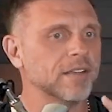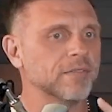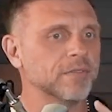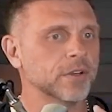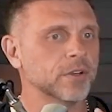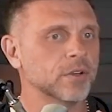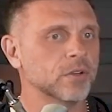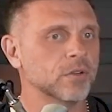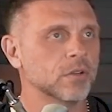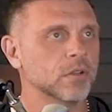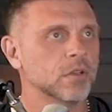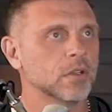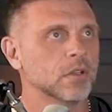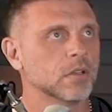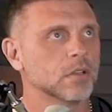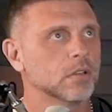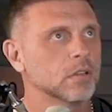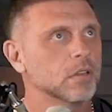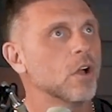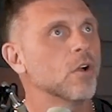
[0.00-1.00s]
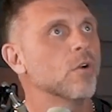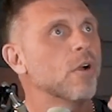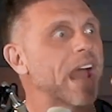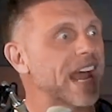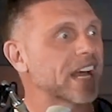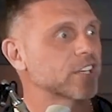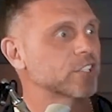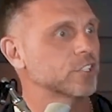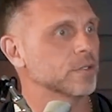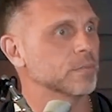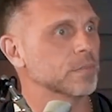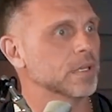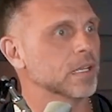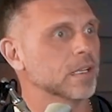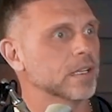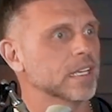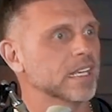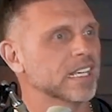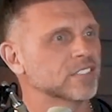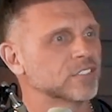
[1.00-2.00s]
high funnel, low
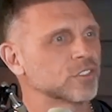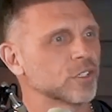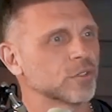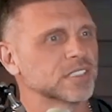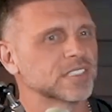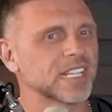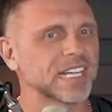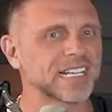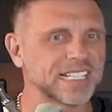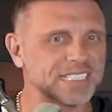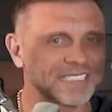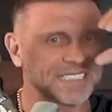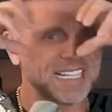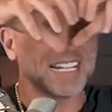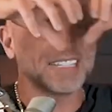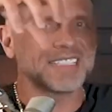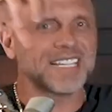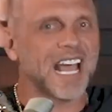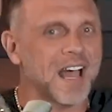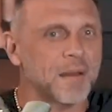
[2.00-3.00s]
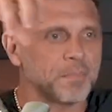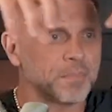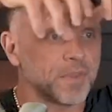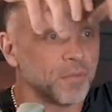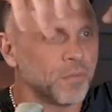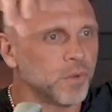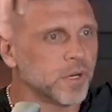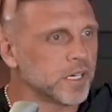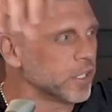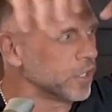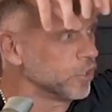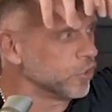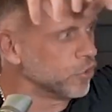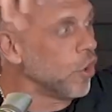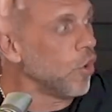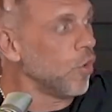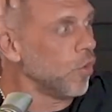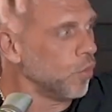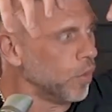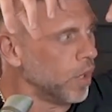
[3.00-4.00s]
actionability. And so it's like, it's that top, the where you
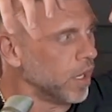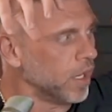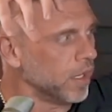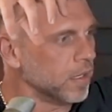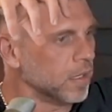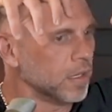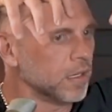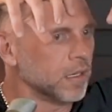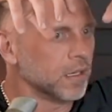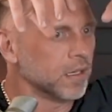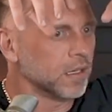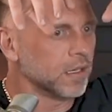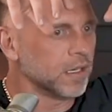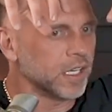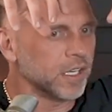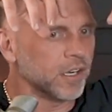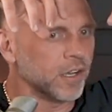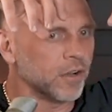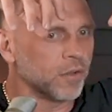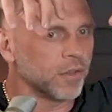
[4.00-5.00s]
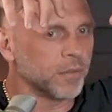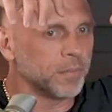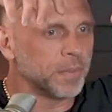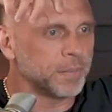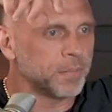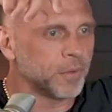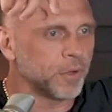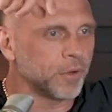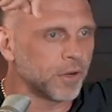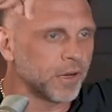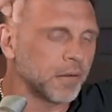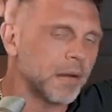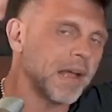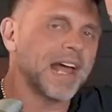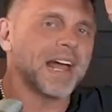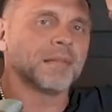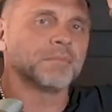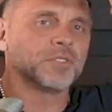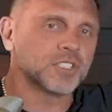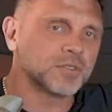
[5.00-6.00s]
don't want. The people who are,
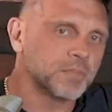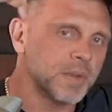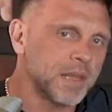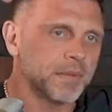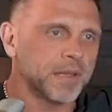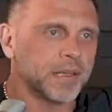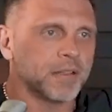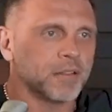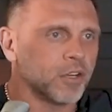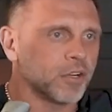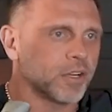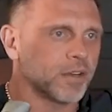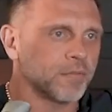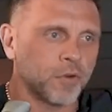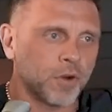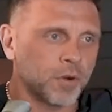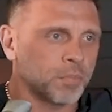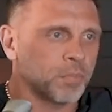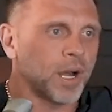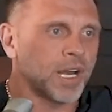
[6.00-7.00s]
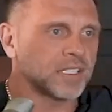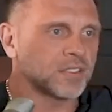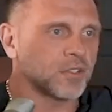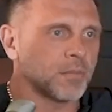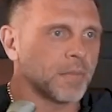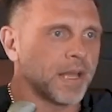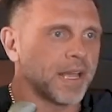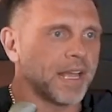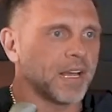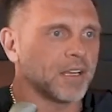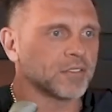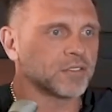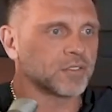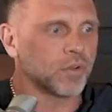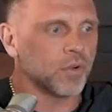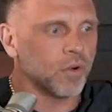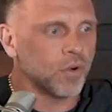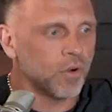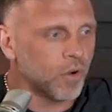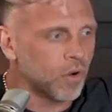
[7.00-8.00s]
I'm just maybe looking for a price on my house,
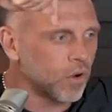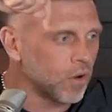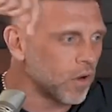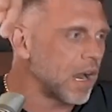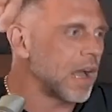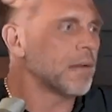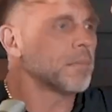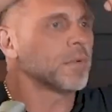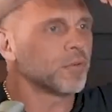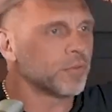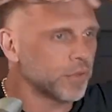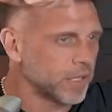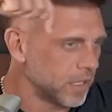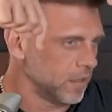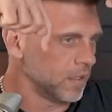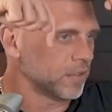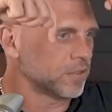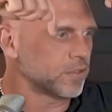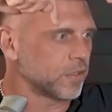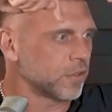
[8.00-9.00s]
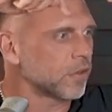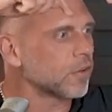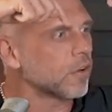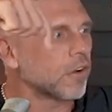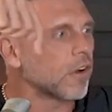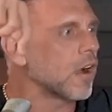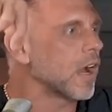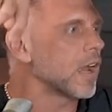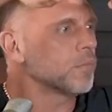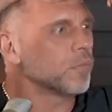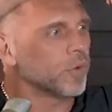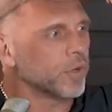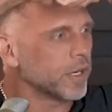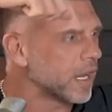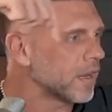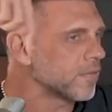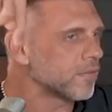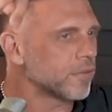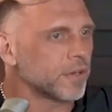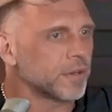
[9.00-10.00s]
or I'm a realtor, or I'm
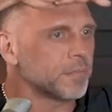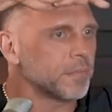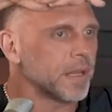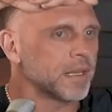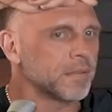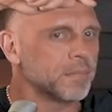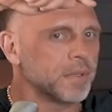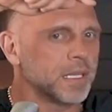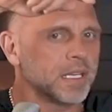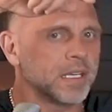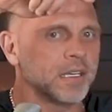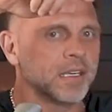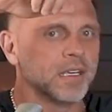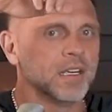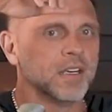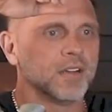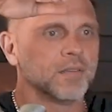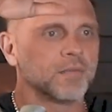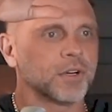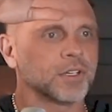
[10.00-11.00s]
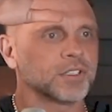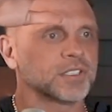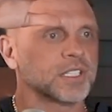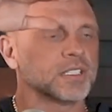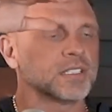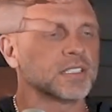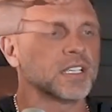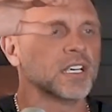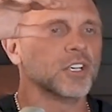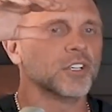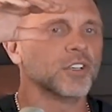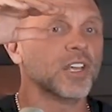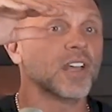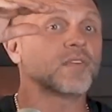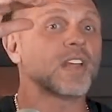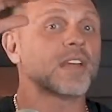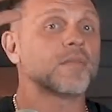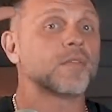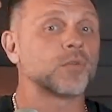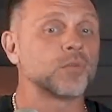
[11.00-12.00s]
whatever it may be, versus you
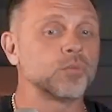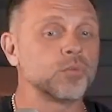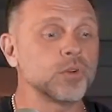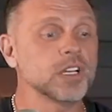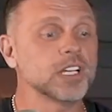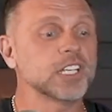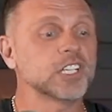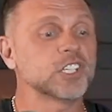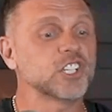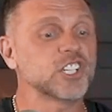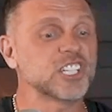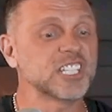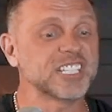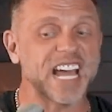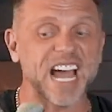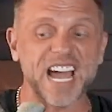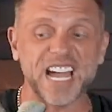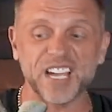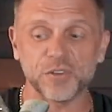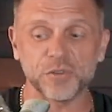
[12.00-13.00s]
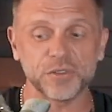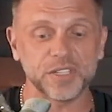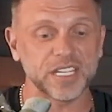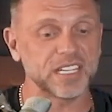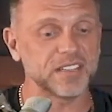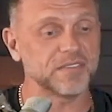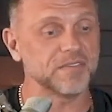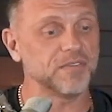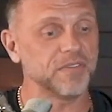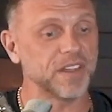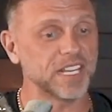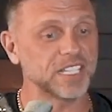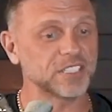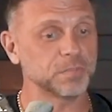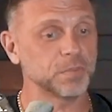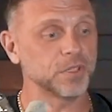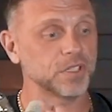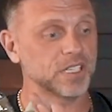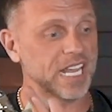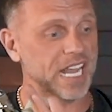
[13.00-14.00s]
have to have a really good dialed in
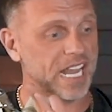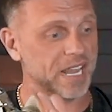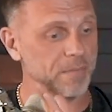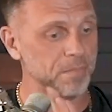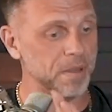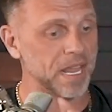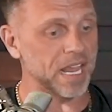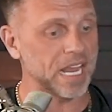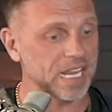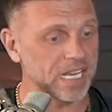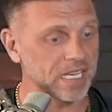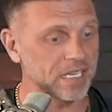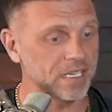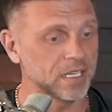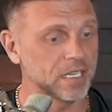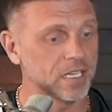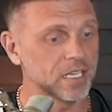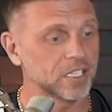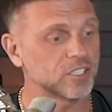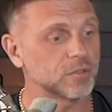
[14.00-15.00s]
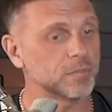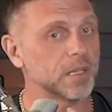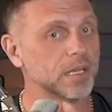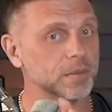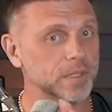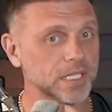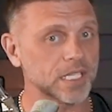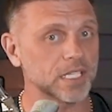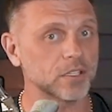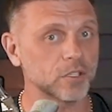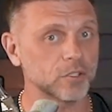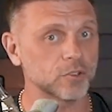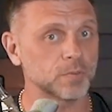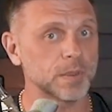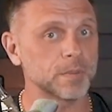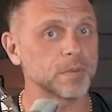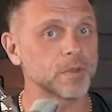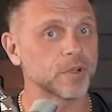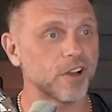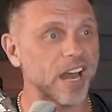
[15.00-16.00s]
Facebook campaign to be able to get those
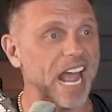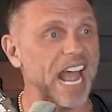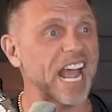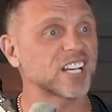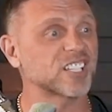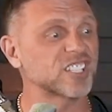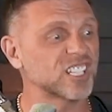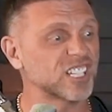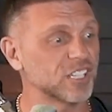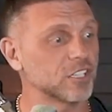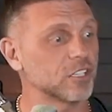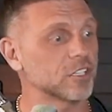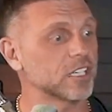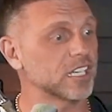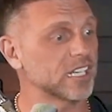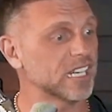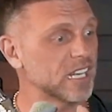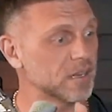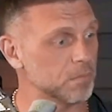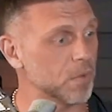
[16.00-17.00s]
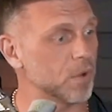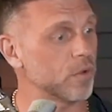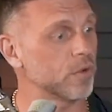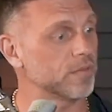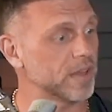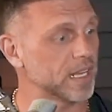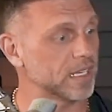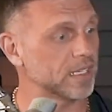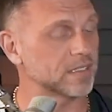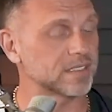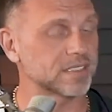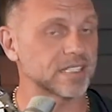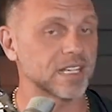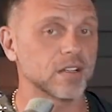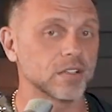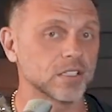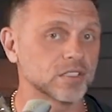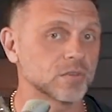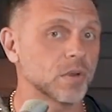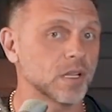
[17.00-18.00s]
people who are actually looking and motivated to
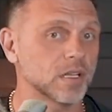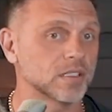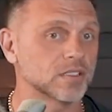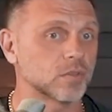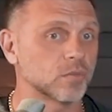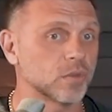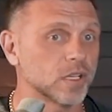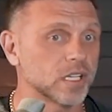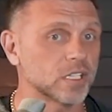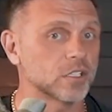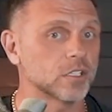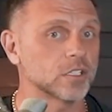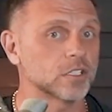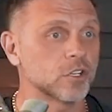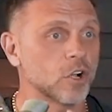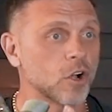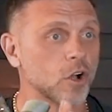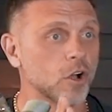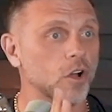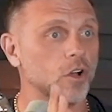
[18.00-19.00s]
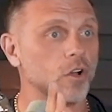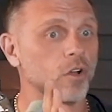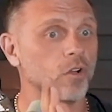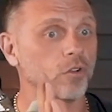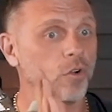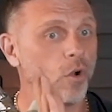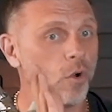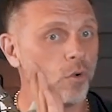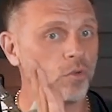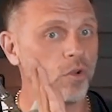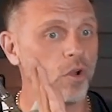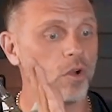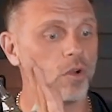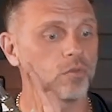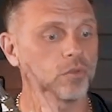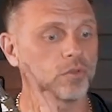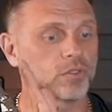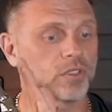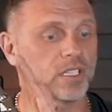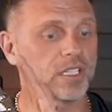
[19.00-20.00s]
sell, as well as a really good cold call
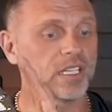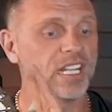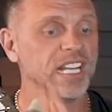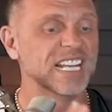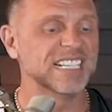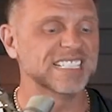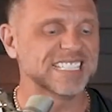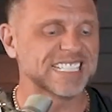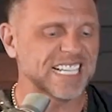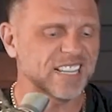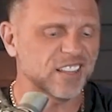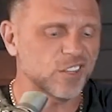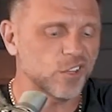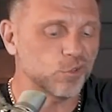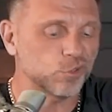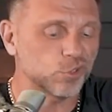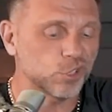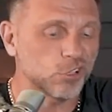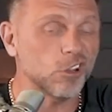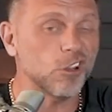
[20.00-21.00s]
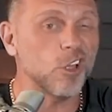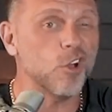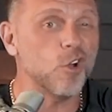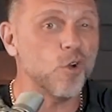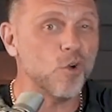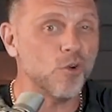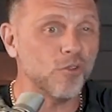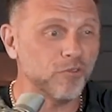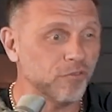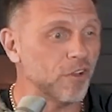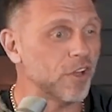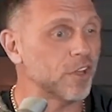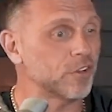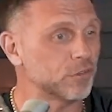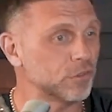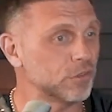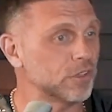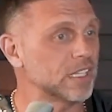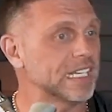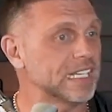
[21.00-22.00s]
routine to get those low
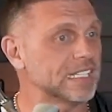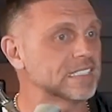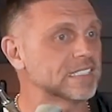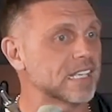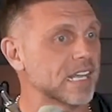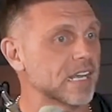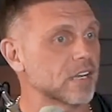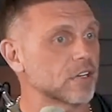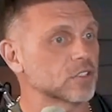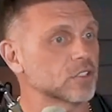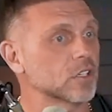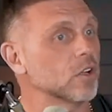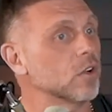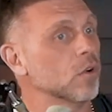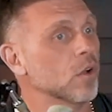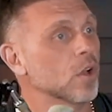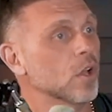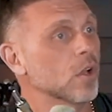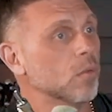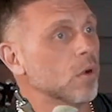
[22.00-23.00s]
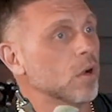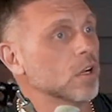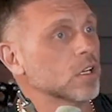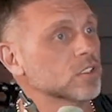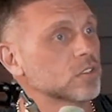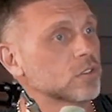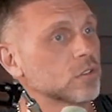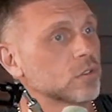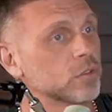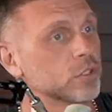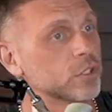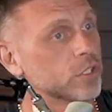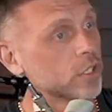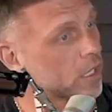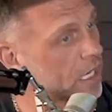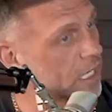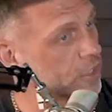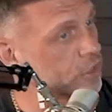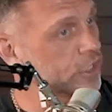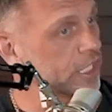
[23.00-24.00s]
funnel leads there. So walk us through
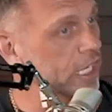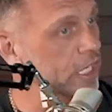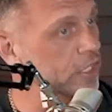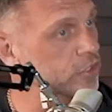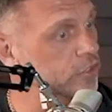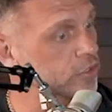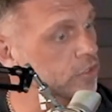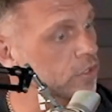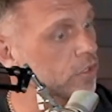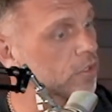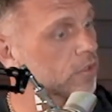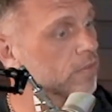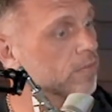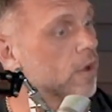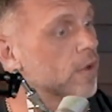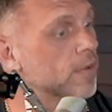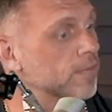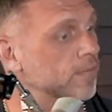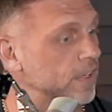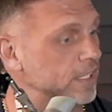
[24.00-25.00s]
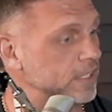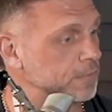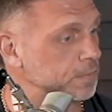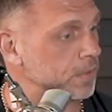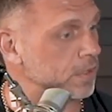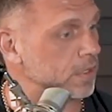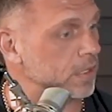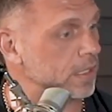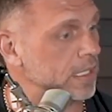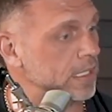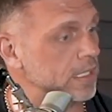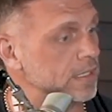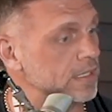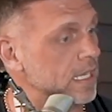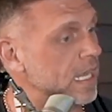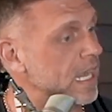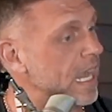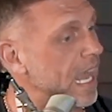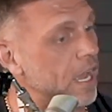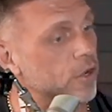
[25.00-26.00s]
your education curve on Facebook
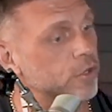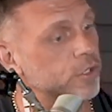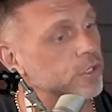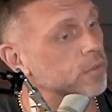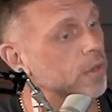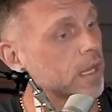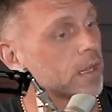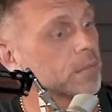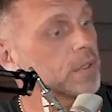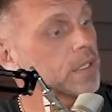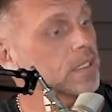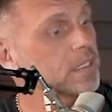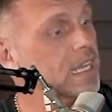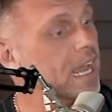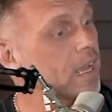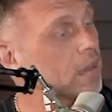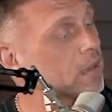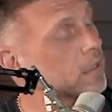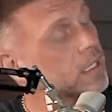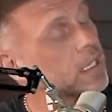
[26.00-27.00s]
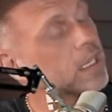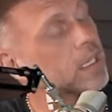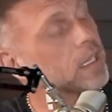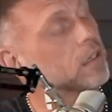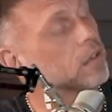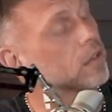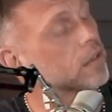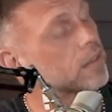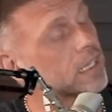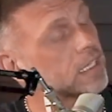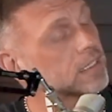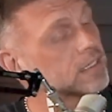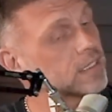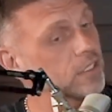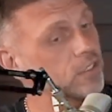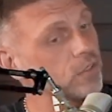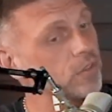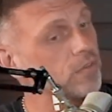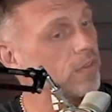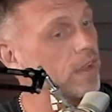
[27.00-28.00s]
leads, how you were able to dial it in, or things
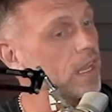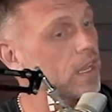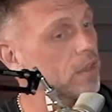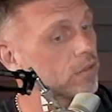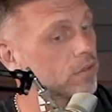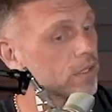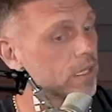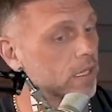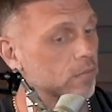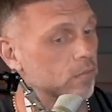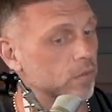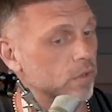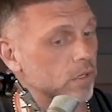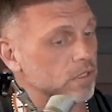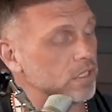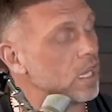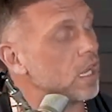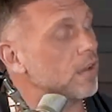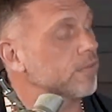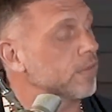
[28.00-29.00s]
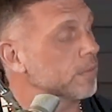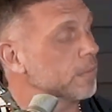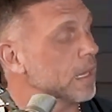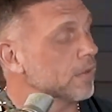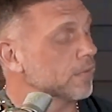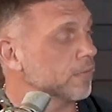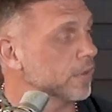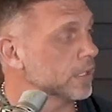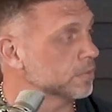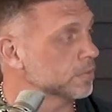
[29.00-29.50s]
that you found that were tough about